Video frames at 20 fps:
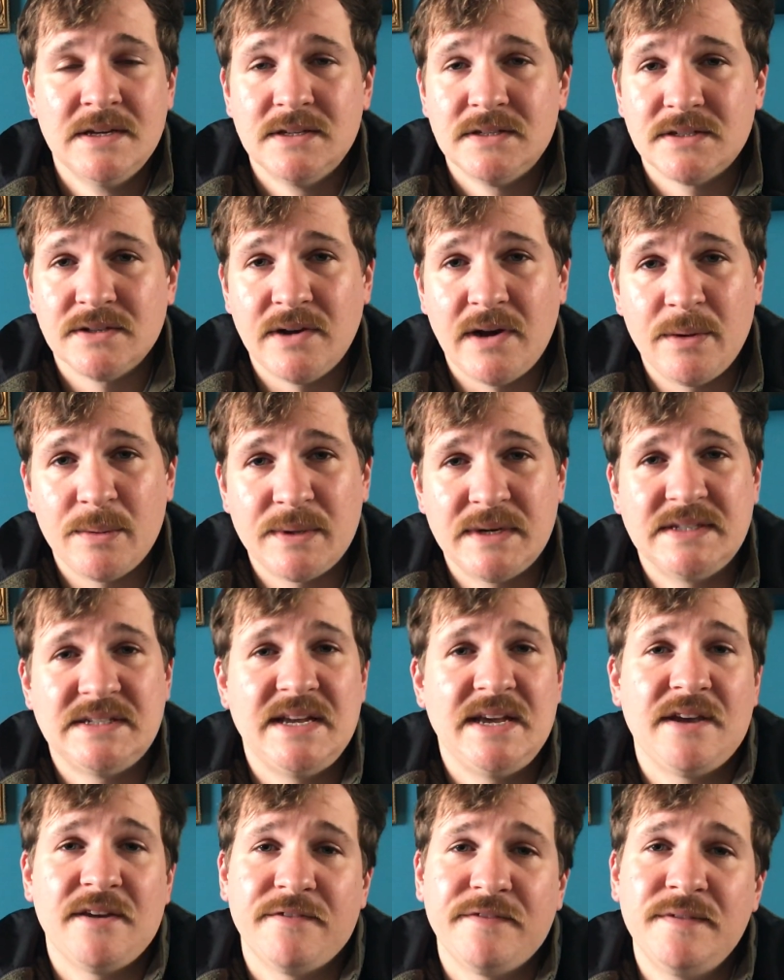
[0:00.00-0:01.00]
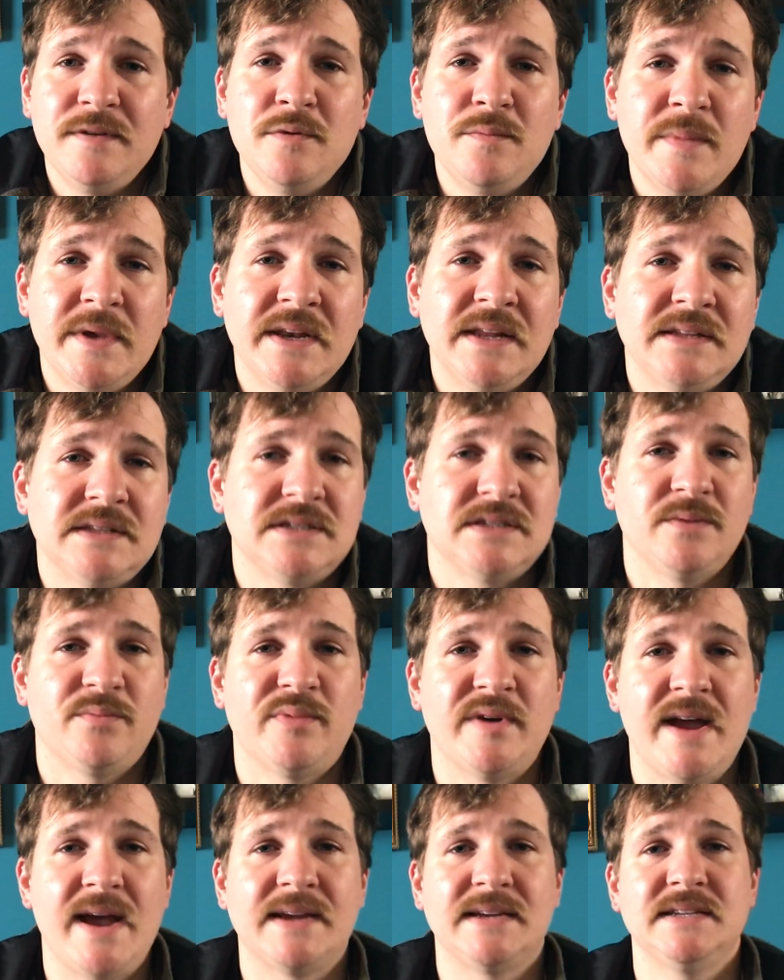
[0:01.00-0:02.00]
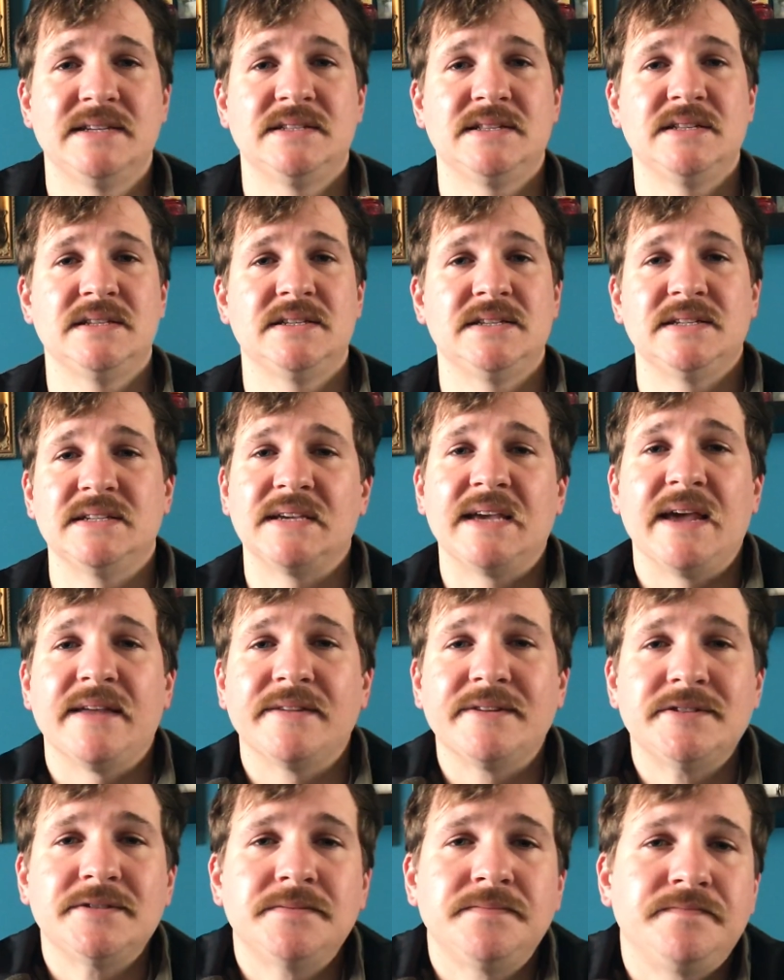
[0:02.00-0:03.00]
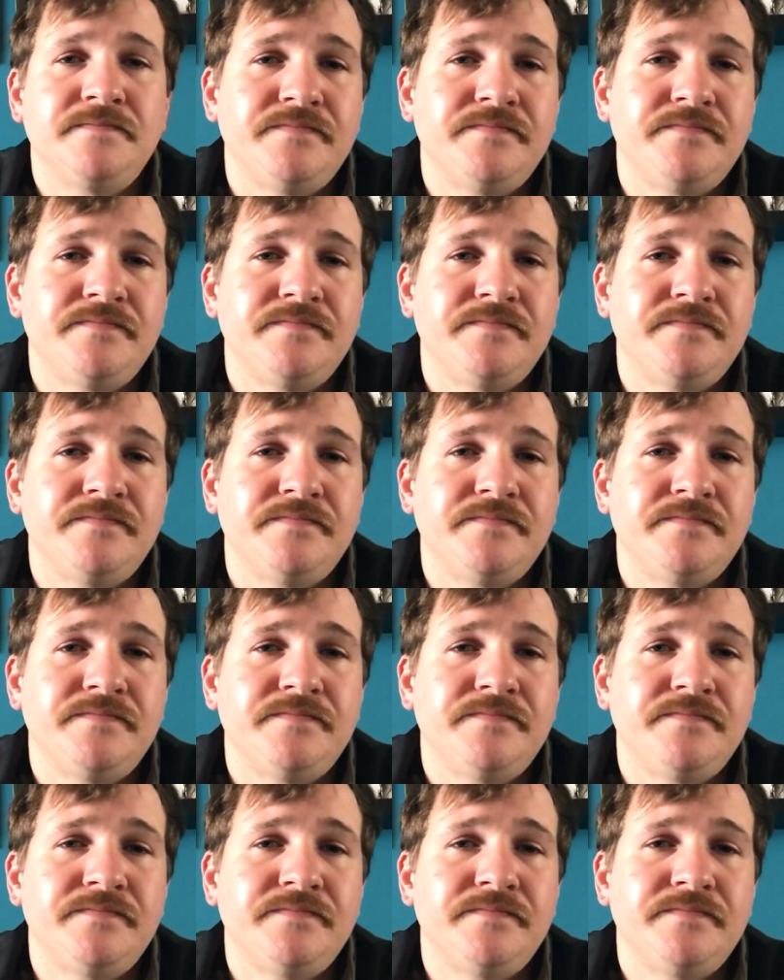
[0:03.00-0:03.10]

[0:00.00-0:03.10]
So, I want to take a few minutes to practice this together